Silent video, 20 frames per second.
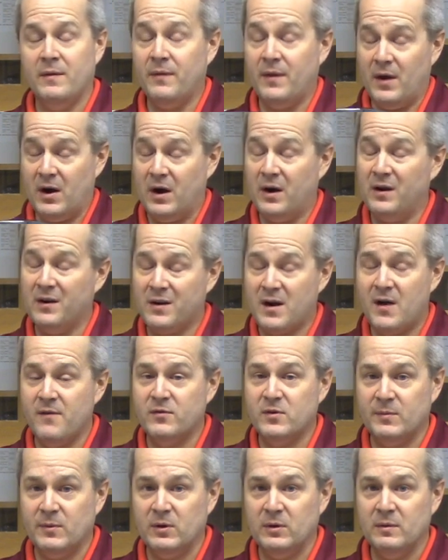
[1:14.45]
They are
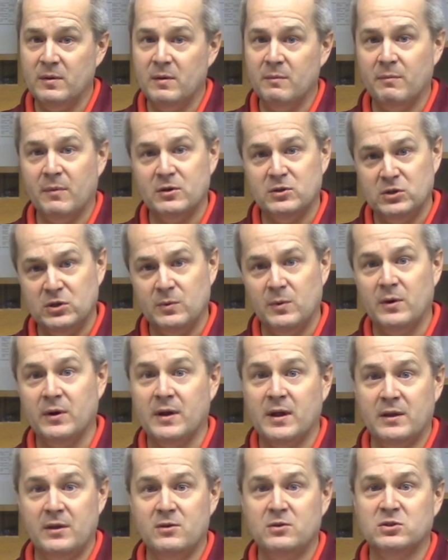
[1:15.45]
uncomfortable, but you will
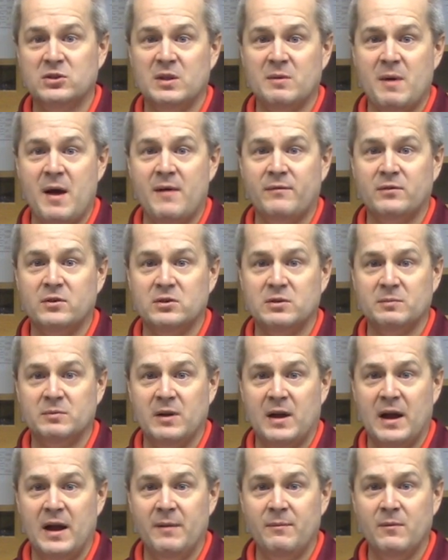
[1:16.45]
get used to them after some
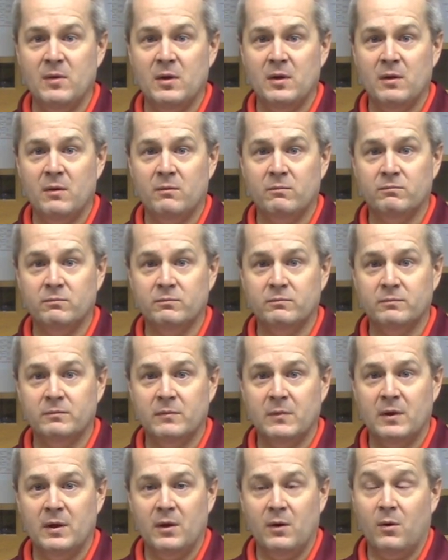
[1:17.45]

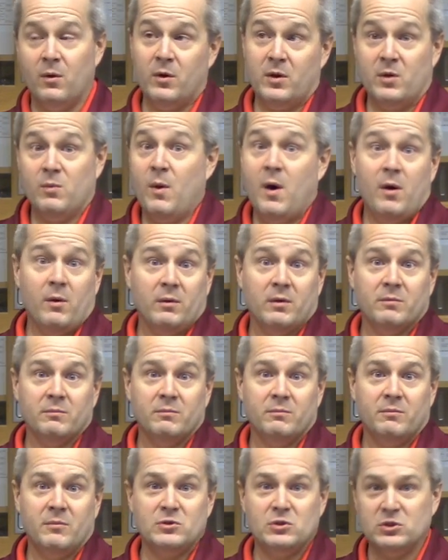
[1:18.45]
time, or you
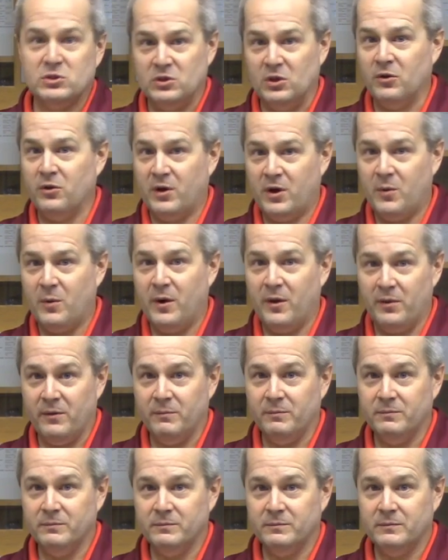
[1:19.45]
won't, but you're still going to wear
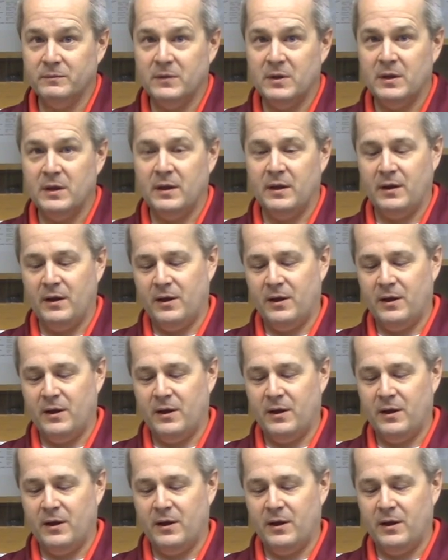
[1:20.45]
them.